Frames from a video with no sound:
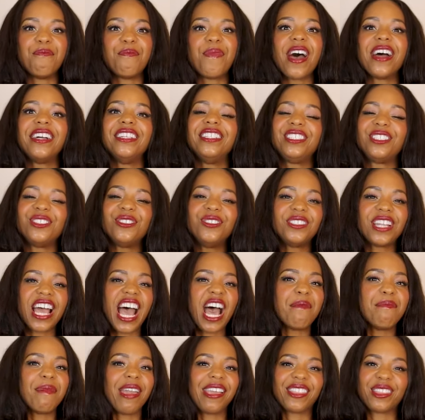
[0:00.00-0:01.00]
But do
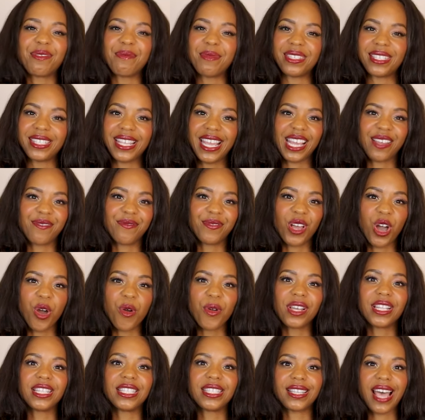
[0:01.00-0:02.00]
not make the mistake of
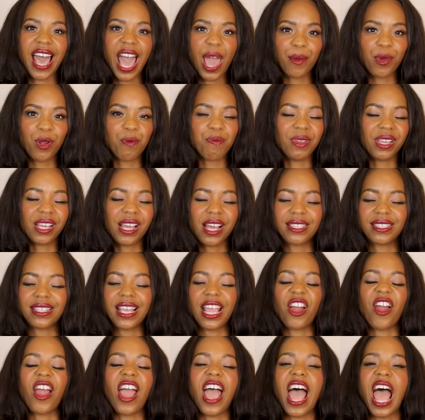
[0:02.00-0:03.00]
going inside one, because
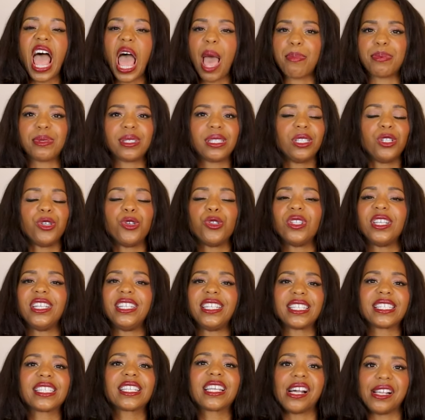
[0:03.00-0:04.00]
they are absolutely
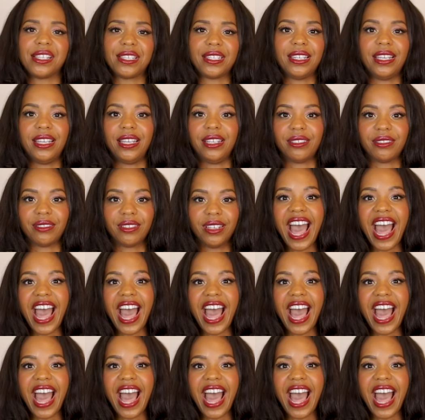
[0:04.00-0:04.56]
disgusting.